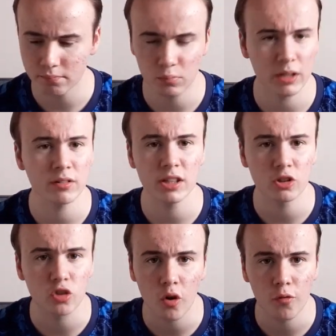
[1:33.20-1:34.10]
We're in the
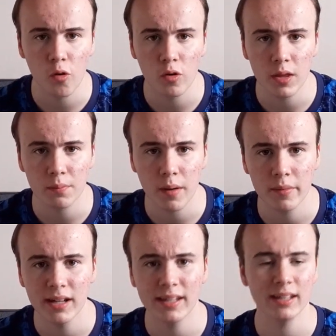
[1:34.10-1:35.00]
top four of the
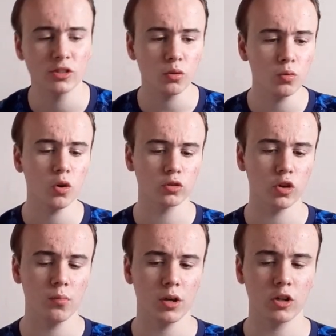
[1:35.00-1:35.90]
Premier League. It's all not
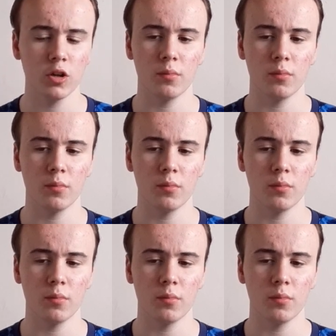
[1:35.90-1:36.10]
doom and gloom.